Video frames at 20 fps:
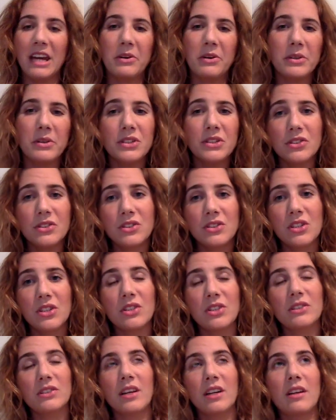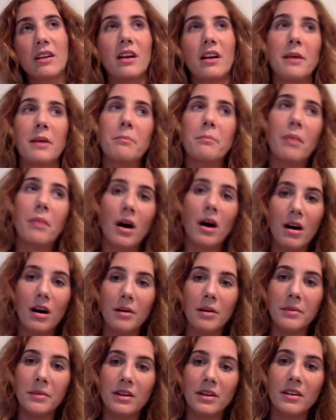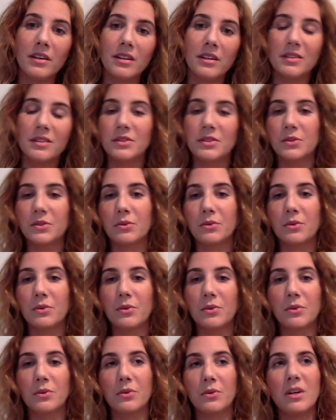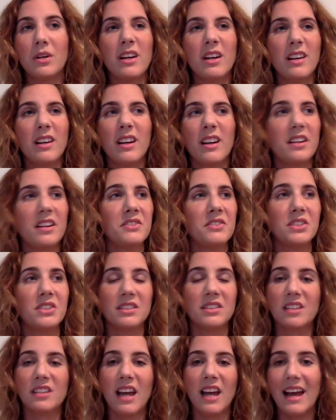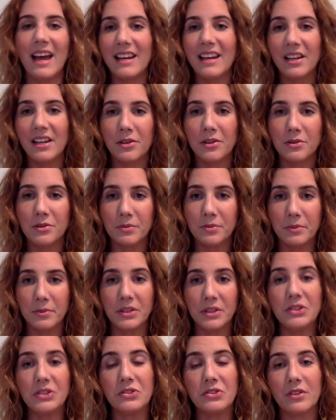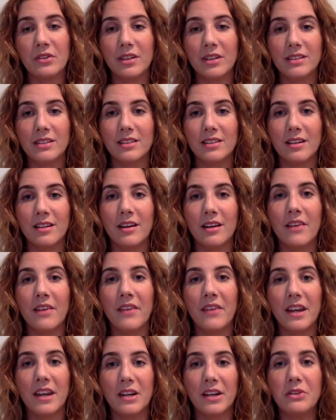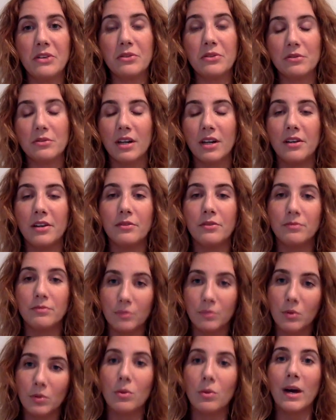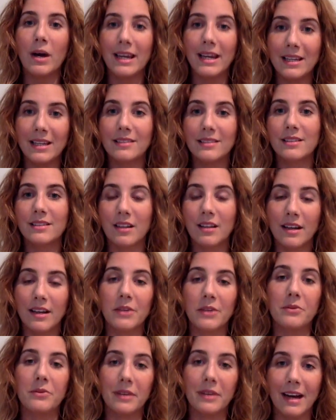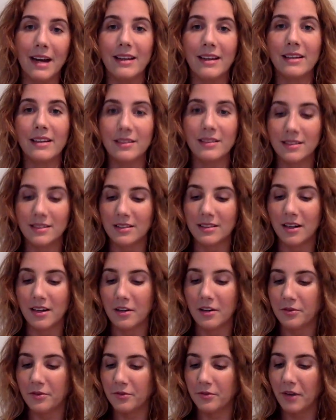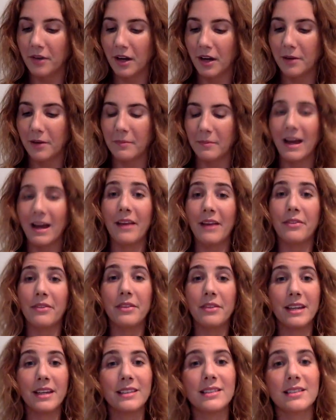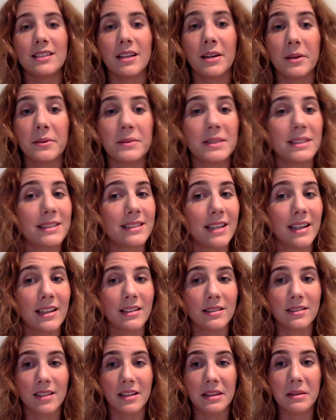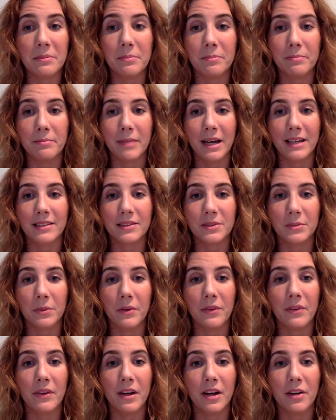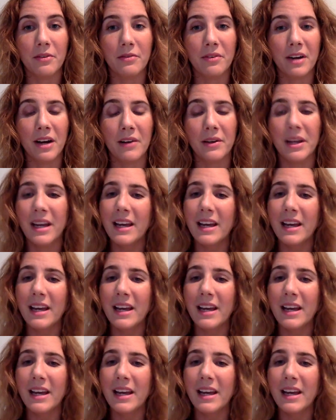I always used to use kind of like Palmer's or kind of just any old moisturiser. And then I got kind of quite into like organic stuff, and this I would say is like the best one that I found.